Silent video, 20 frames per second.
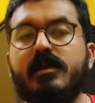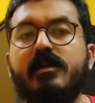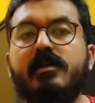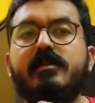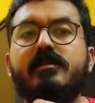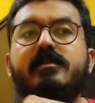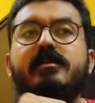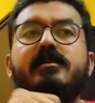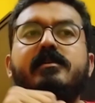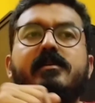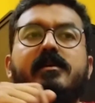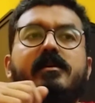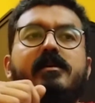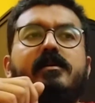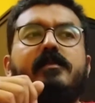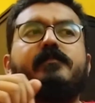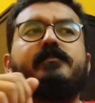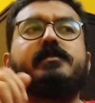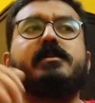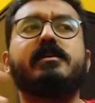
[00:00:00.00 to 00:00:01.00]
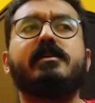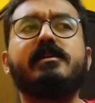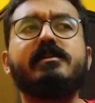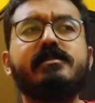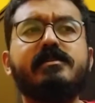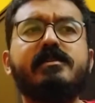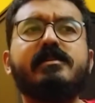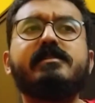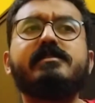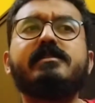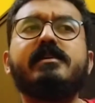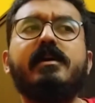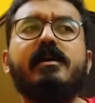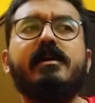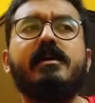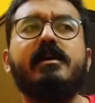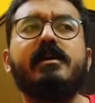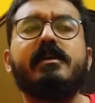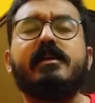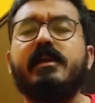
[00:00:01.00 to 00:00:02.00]
And the reason is
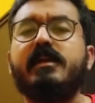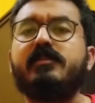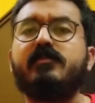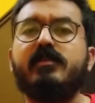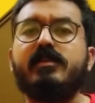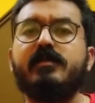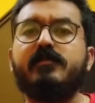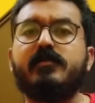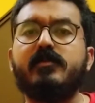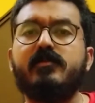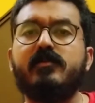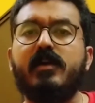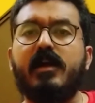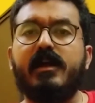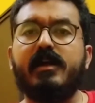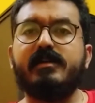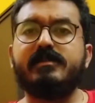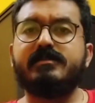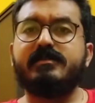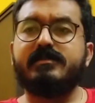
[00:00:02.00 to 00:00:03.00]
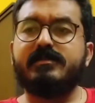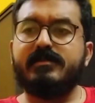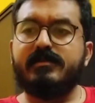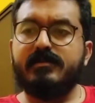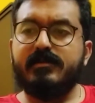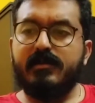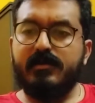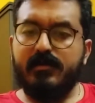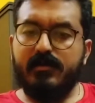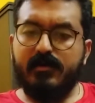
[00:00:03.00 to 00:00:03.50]
K20 Pro has